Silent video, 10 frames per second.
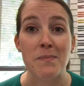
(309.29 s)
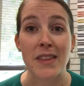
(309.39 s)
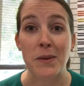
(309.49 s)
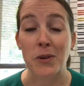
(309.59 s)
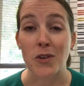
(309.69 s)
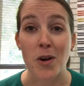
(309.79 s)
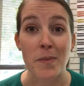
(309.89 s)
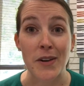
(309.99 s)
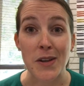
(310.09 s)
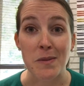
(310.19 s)
they will grow
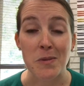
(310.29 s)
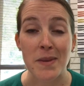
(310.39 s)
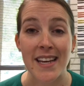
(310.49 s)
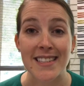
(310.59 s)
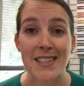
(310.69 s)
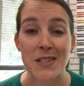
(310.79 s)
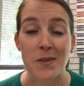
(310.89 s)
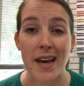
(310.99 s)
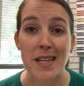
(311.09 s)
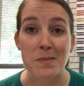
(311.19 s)
up better human beings, and so
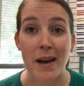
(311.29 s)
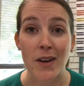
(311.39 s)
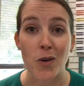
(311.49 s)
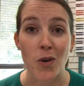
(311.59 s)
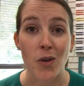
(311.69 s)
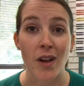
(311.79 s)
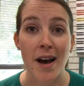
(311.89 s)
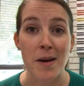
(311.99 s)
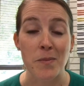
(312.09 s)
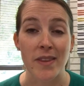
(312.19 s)
that is my goal
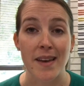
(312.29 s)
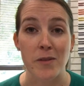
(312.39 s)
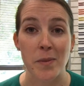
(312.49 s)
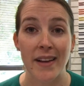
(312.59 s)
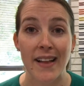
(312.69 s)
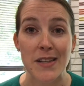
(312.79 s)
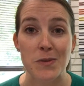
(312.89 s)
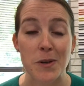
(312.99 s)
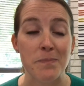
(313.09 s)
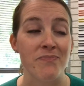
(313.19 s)
with them in my
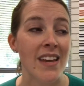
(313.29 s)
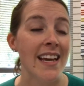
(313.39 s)
classroom.